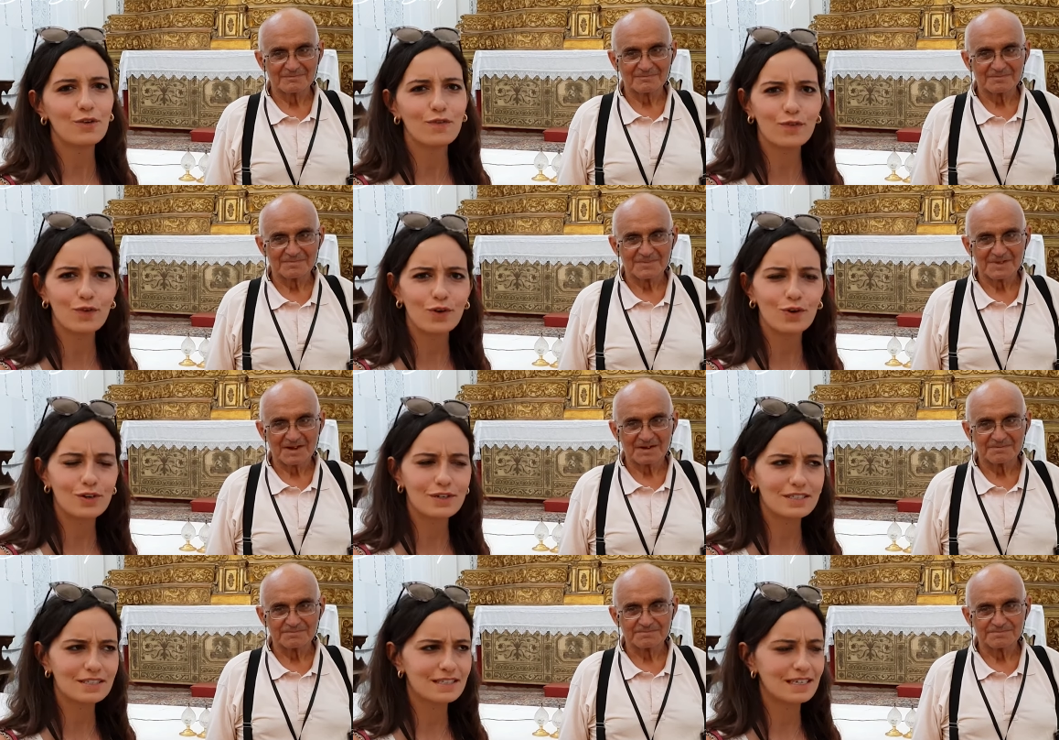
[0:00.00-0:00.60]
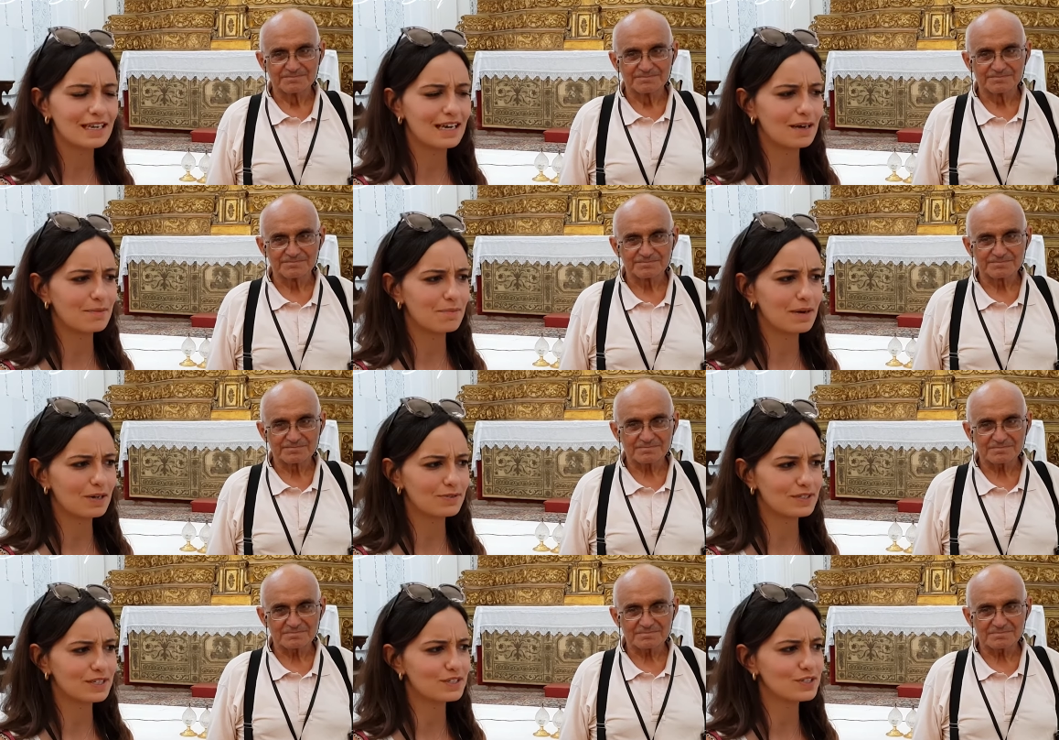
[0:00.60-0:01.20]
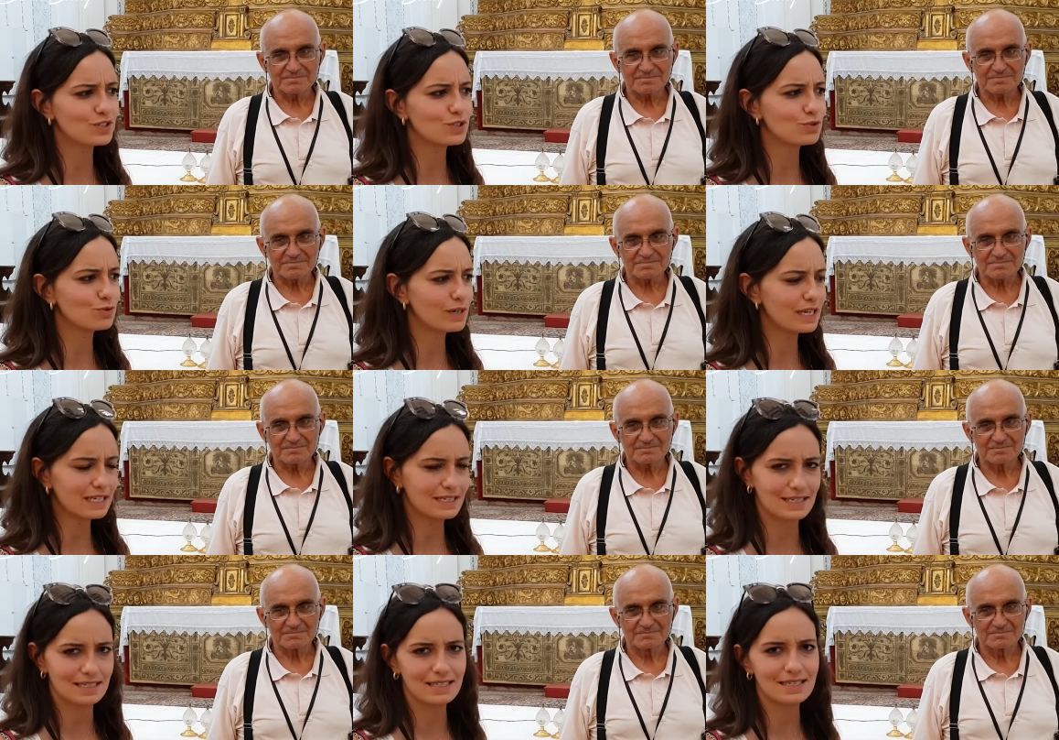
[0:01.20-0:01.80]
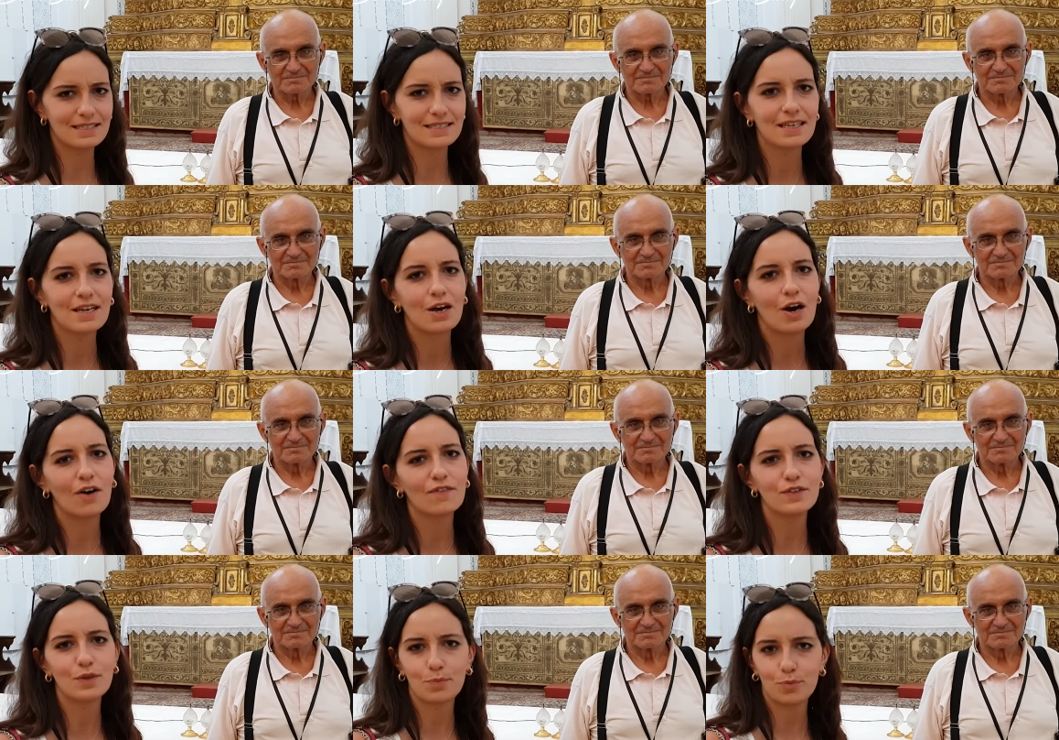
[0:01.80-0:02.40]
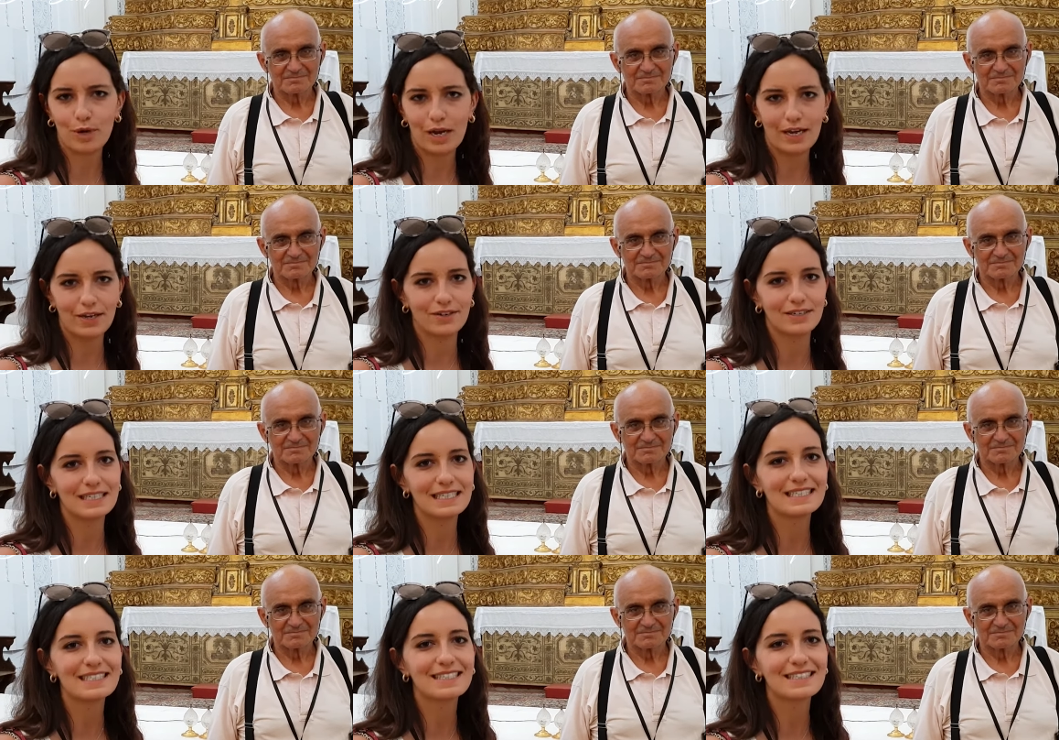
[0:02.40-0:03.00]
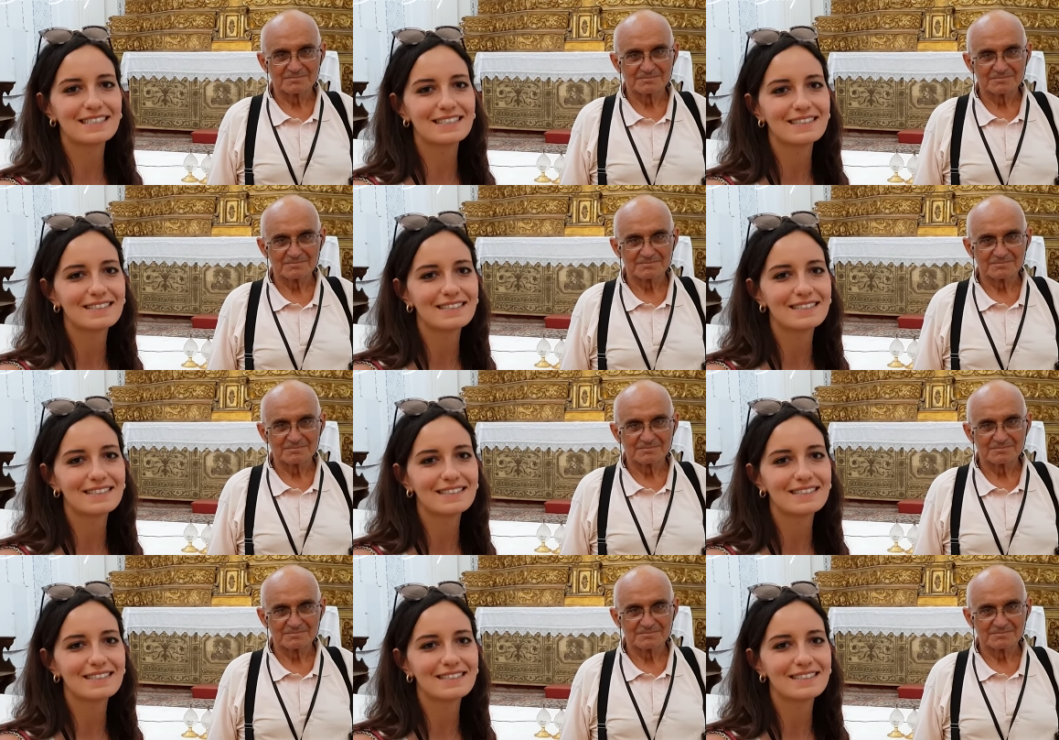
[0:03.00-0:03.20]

Speaker 1: of course about the strictness of the prioress.